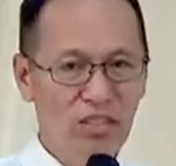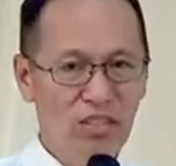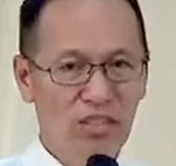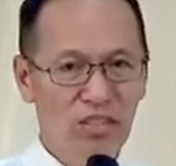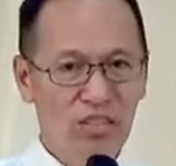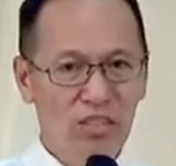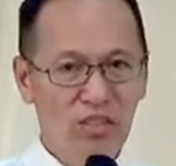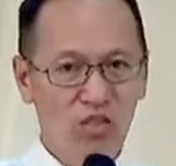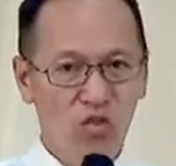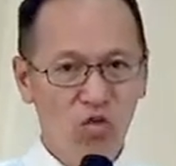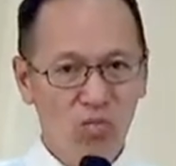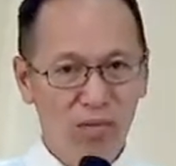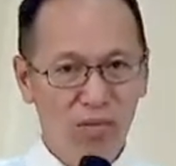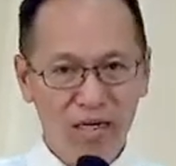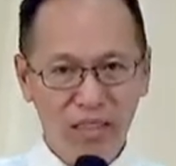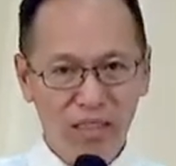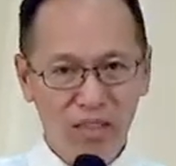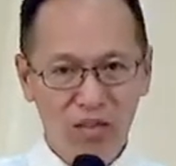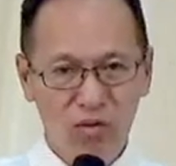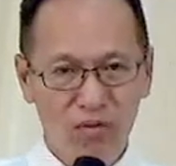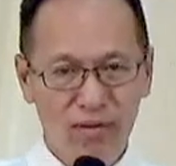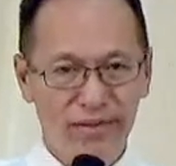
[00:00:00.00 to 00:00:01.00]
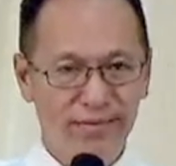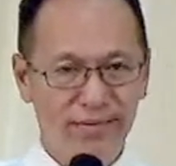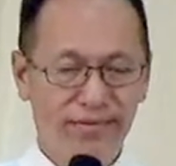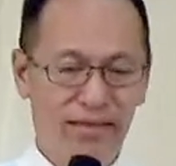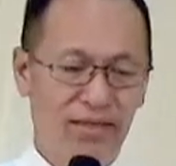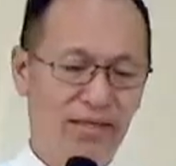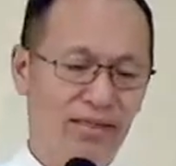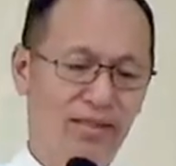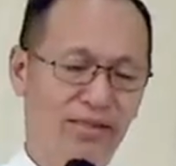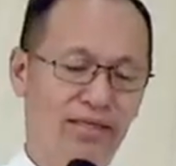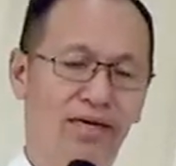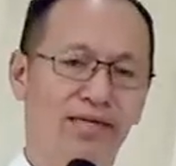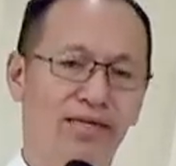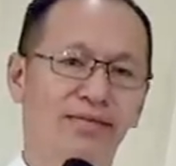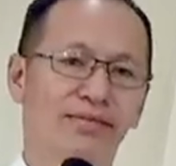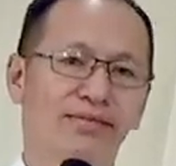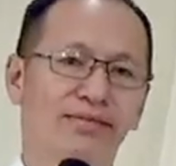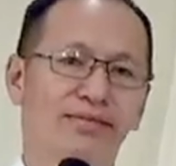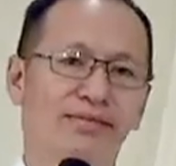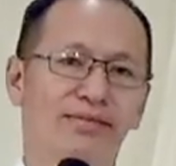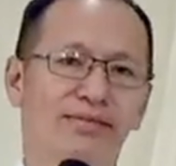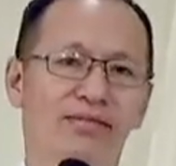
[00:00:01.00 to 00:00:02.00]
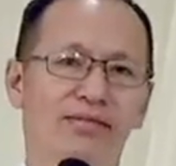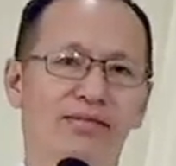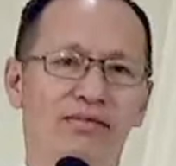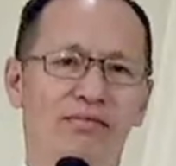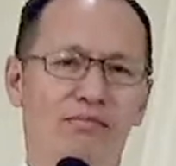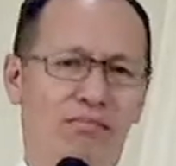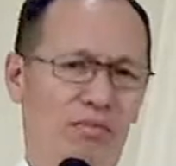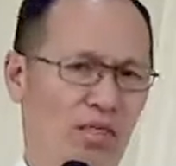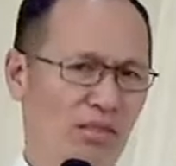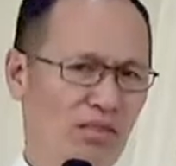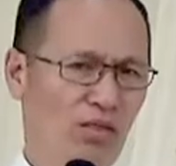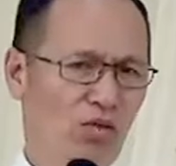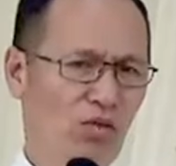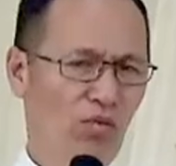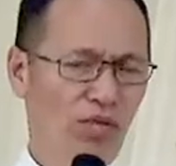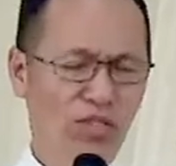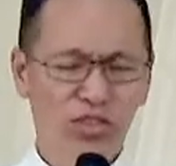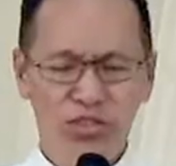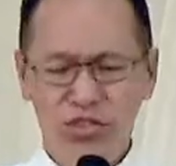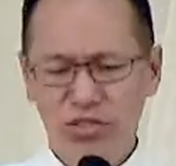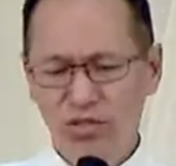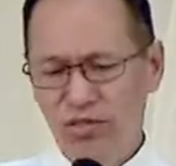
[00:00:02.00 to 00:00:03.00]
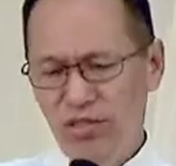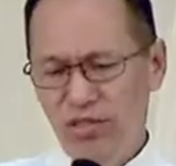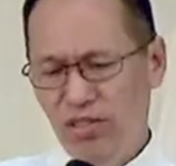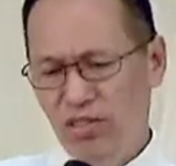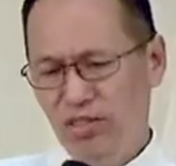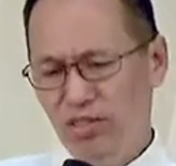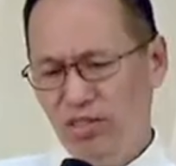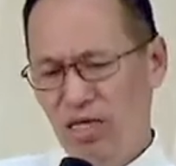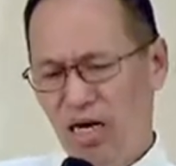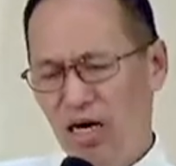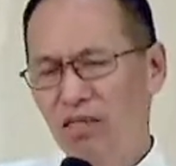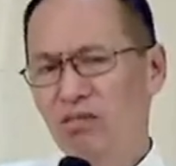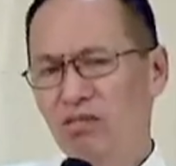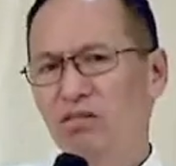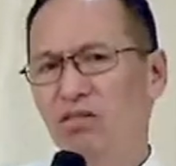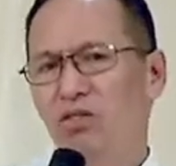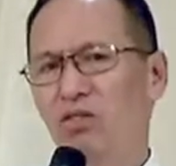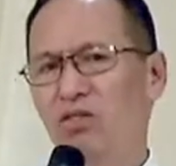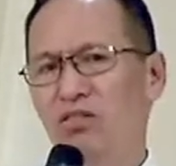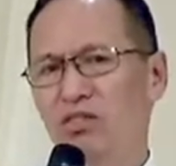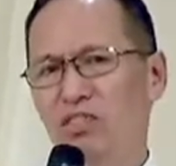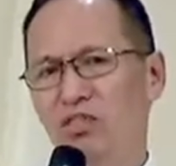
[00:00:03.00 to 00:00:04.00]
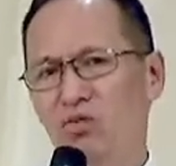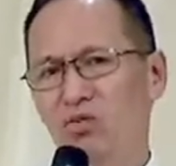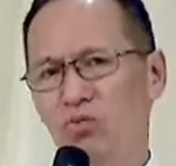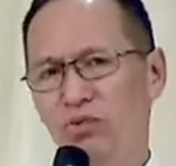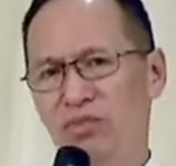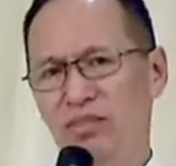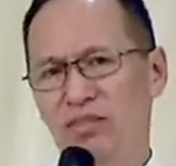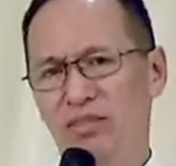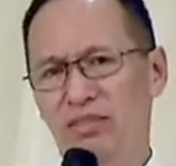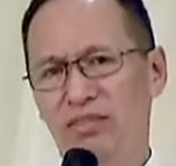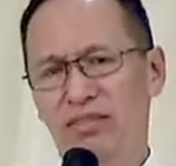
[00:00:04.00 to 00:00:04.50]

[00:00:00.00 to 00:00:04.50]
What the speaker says: gumagawa talaga. But the question is, how long it will